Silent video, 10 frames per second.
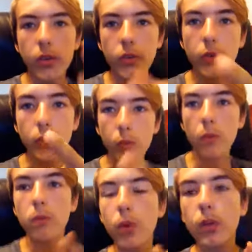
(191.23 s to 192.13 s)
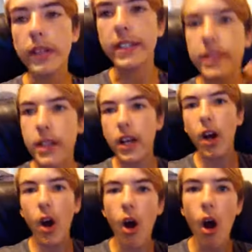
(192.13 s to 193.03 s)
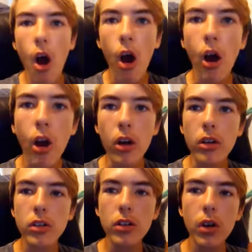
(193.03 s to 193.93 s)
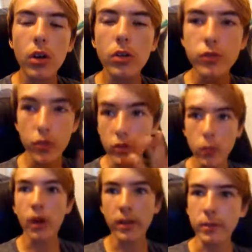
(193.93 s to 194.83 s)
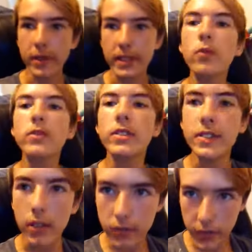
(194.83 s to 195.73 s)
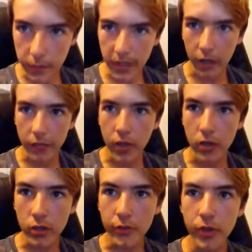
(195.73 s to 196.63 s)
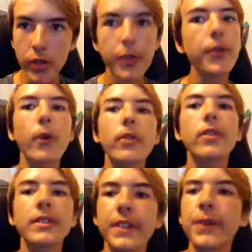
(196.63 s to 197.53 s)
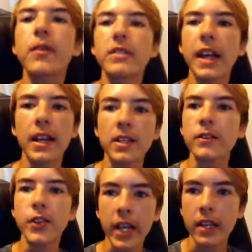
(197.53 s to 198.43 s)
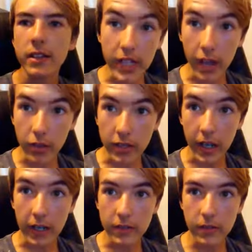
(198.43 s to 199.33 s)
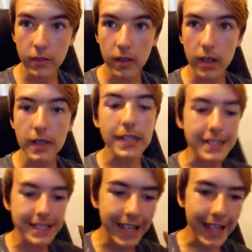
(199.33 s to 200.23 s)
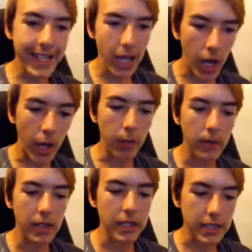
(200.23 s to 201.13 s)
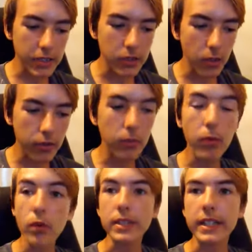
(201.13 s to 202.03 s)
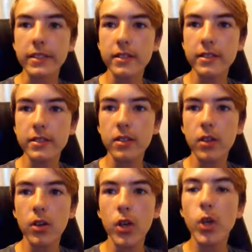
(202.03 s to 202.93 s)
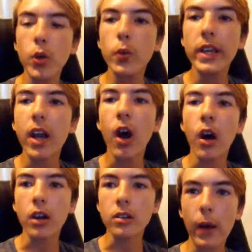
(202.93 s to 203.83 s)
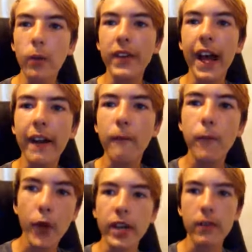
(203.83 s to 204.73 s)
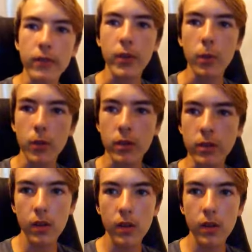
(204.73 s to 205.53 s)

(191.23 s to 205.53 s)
You, bullies, are just wannabe. You don't deserve to be on the earth. You don't deserve a second chance. Together, guys, let's stand up. Let's show the bullies who we are, that we're not afraid of them no more.